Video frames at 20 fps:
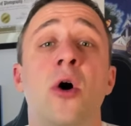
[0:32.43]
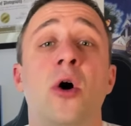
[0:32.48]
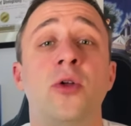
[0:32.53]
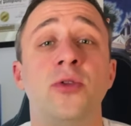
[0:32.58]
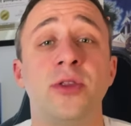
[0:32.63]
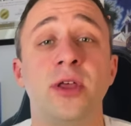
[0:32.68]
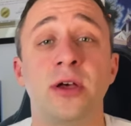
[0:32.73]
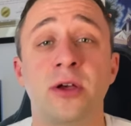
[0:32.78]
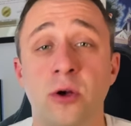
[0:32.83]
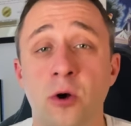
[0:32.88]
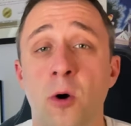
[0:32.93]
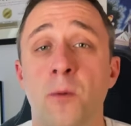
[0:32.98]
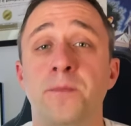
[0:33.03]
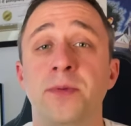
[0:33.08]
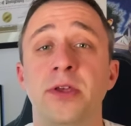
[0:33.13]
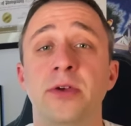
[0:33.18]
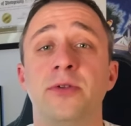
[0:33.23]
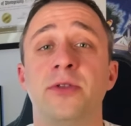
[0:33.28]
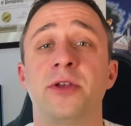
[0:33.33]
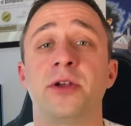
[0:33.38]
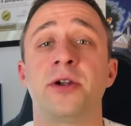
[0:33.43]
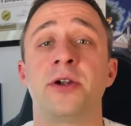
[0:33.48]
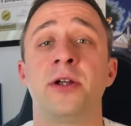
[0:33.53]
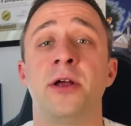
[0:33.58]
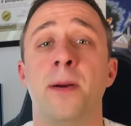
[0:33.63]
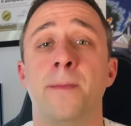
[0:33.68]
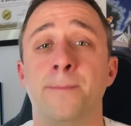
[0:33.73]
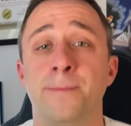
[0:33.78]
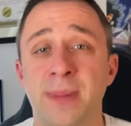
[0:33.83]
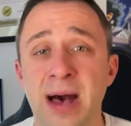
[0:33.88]
on the computer
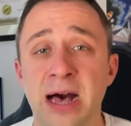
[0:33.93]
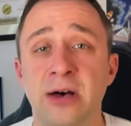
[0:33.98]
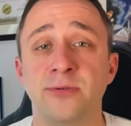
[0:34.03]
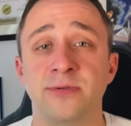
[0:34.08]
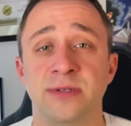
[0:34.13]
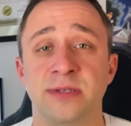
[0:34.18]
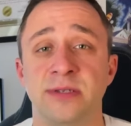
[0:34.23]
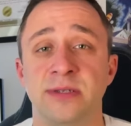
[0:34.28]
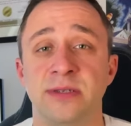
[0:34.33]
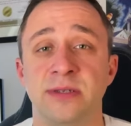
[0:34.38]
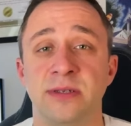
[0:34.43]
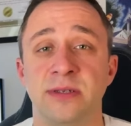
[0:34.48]
mouse.